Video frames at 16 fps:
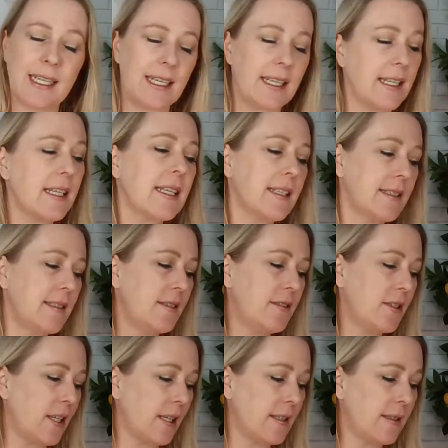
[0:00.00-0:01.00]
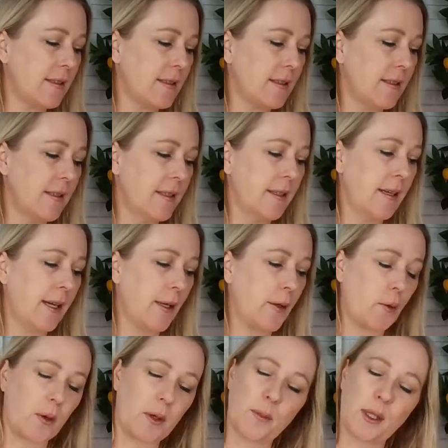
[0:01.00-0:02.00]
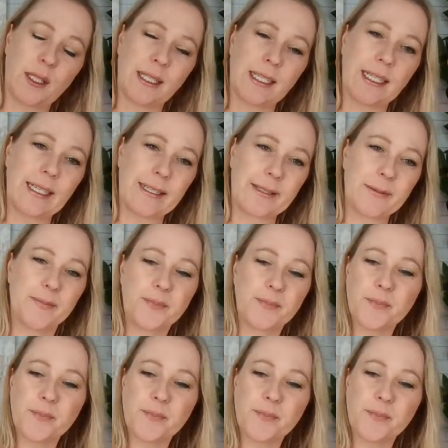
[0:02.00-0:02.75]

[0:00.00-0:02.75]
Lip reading: It is just adorable in here.